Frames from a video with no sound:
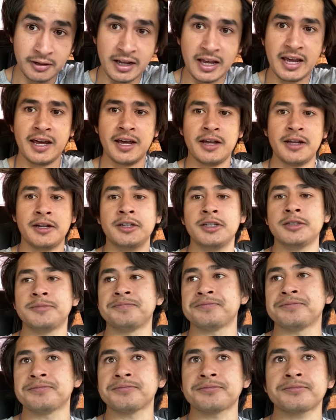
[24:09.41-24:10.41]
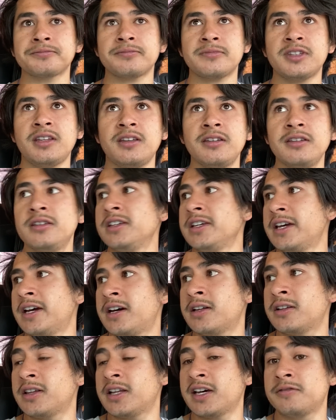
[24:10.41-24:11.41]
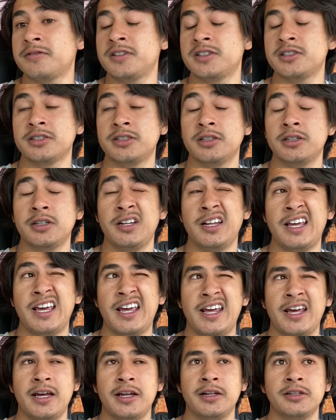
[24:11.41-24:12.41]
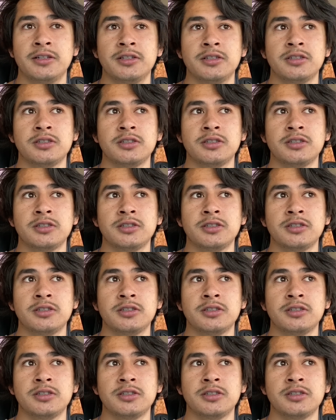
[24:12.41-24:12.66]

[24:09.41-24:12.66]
And yeah, life is good. And